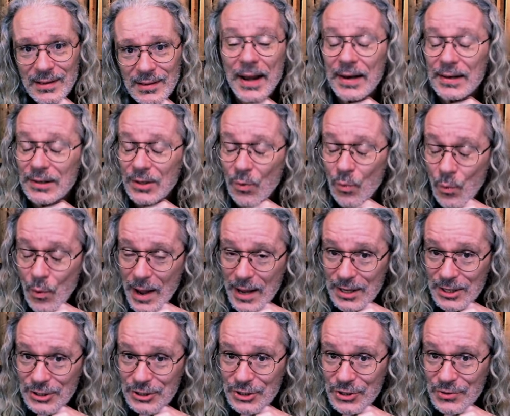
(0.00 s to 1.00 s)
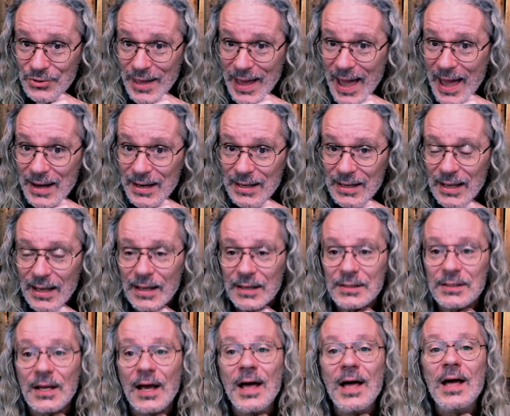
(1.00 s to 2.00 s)
And the way to do that
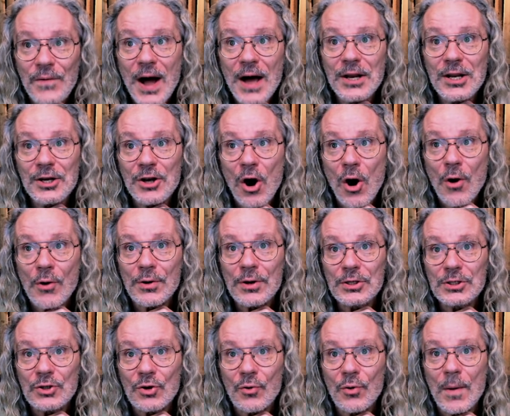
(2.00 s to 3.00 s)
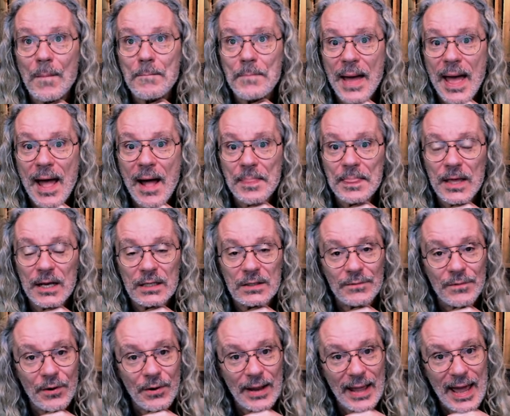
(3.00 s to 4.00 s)
is find an artist or a band that
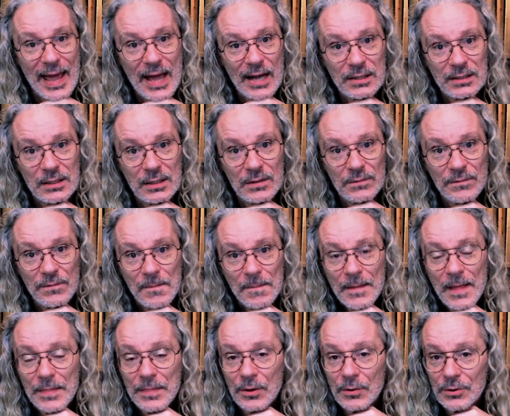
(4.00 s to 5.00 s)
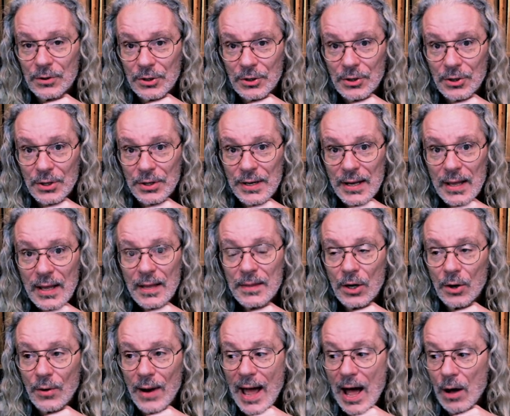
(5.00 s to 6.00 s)
is very active and they're good,
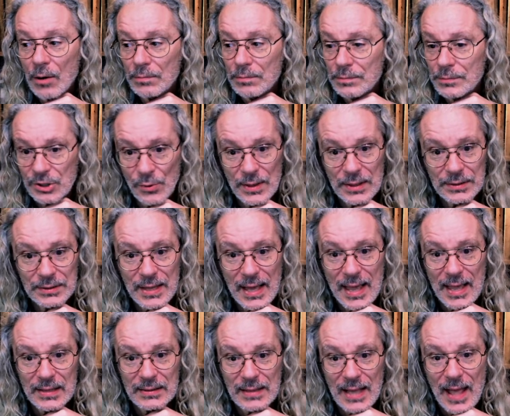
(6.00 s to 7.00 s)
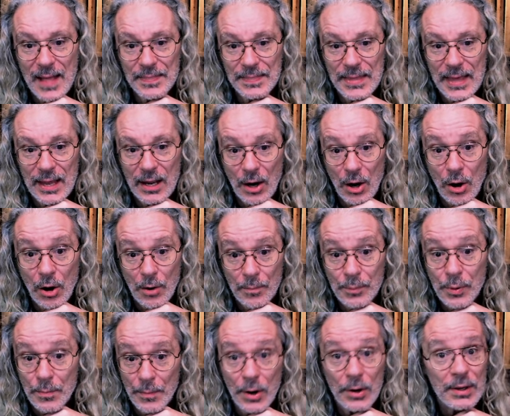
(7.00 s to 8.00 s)
they're out doing things, and they are
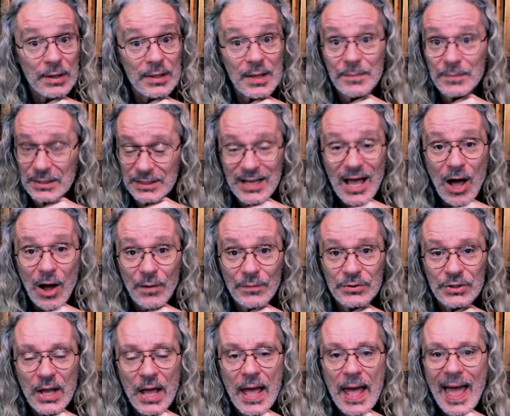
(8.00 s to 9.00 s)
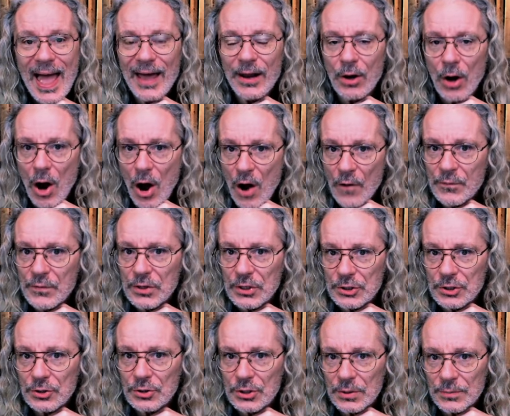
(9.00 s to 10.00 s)
promoting themselves and offer
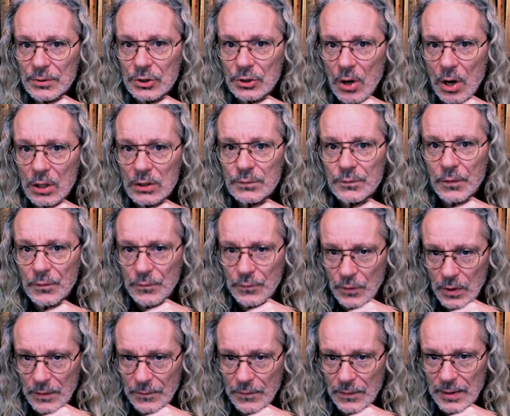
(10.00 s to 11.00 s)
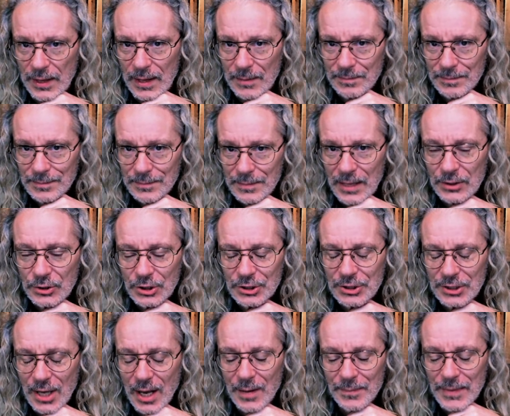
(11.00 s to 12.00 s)
to do some songs for free for them. Then
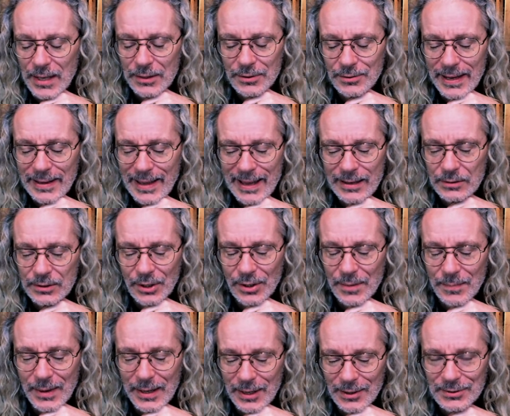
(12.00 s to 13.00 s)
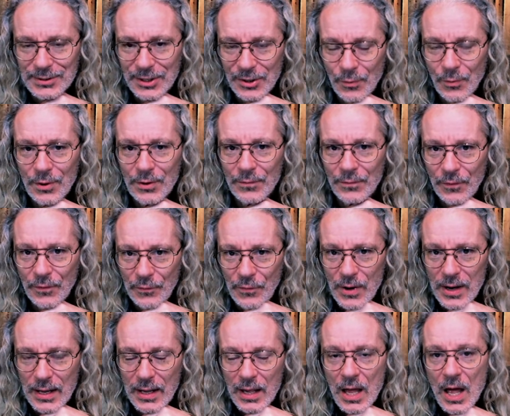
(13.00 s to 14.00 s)
just tell them that they can't tell anybody else that you're working for
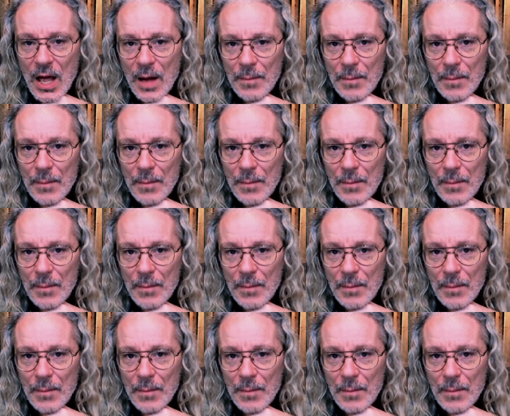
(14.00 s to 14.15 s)
free.